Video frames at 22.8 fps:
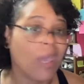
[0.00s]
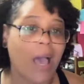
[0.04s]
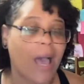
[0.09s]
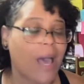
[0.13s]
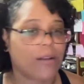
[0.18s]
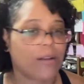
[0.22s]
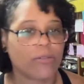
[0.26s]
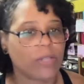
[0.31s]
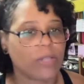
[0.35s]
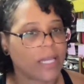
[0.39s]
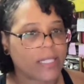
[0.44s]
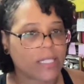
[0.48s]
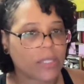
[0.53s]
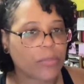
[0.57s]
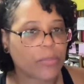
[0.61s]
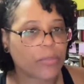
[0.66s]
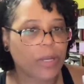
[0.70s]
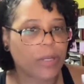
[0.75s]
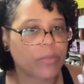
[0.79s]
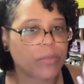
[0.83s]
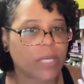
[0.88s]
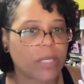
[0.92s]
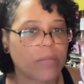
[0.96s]
I don't like the
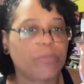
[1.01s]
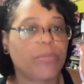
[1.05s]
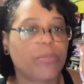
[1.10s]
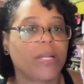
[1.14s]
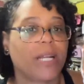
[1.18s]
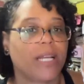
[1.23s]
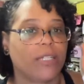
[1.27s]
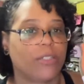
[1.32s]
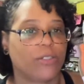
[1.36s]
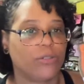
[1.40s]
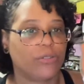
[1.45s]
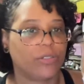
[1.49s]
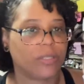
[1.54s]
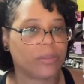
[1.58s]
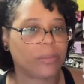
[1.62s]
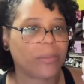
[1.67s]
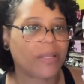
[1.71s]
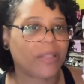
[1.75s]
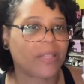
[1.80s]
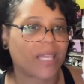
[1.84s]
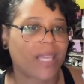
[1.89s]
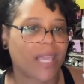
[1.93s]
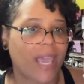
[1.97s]
pumpkin, but I do
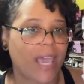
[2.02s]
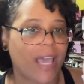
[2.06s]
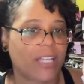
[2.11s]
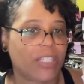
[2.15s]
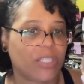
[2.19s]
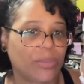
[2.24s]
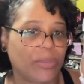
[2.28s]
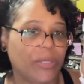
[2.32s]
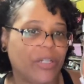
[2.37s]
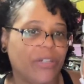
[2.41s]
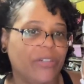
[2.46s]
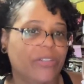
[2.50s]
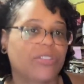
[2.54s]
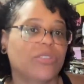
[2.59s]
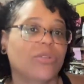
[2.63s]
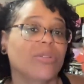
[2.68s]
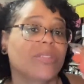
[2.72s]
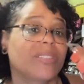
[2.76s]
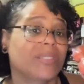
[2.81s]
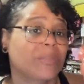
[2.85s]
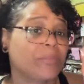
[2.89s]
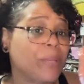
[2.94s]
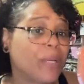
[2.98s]
smell the cashmere, so
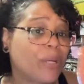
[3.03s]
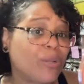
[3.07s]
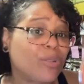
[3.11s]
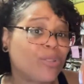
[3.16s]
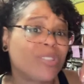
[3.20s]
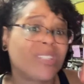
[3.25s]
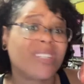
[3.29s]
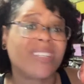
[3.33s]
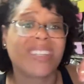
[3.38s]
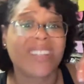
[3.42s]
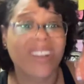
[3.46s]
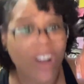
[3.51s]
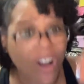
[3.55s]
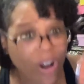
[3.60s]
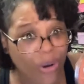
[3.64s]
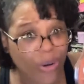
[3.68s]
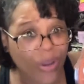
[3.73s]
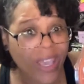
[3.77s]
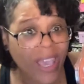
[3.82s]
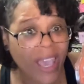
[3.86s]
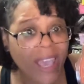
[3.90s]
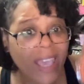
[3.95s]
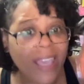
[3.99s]
it smells
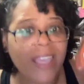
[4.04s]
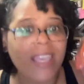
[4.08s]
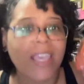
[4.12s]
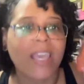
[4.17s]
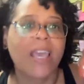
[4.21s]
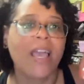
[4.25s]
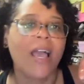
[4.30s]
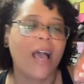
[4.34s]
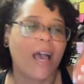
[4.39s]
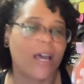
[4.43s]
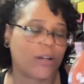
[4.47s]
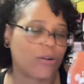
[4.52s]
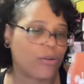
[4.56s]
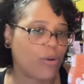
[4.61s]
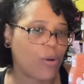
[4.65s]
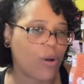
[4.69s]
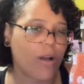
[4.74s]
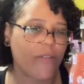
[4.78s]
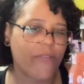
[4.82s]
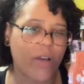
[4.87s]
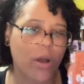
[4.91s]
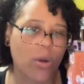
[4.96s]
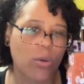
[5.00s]
okay. I don't know
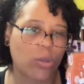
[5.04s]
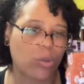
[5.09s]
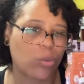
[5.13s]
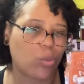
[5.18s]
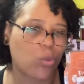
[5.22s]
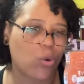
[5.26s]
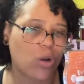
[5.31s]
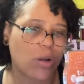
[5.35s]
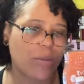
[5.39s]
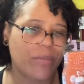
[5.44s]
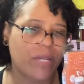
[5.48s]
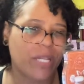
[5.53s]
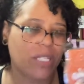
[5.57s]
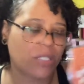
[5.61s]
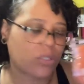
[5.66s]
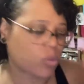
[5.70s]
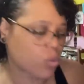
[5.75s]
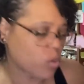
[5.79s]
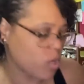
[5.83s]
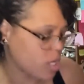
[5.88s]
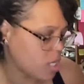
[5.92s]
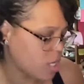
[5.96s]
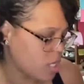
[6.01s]
if I will warm this
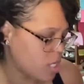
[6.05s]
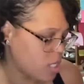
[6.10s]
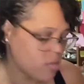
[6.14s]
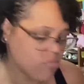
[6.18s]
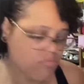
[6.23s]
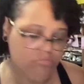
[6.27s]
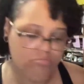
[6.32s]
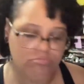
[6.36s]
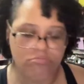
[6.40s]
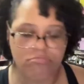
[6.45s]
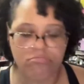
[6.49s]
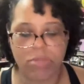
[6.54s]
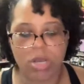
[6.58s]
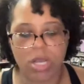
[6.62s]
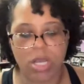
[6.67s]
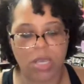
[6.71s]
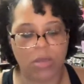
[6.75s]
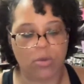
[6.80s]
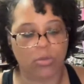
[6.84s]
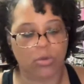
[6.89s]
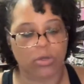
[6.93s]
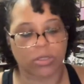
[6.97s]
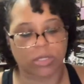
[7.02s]
one,
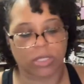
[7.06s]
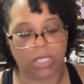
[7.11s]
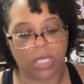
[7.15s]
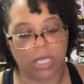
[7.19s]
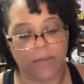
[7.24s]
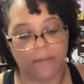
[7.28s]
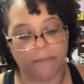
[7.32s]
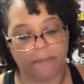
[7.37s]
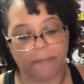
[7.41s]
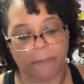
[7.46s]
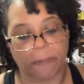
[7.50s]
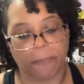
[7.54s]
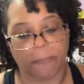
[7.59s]
but we'll see.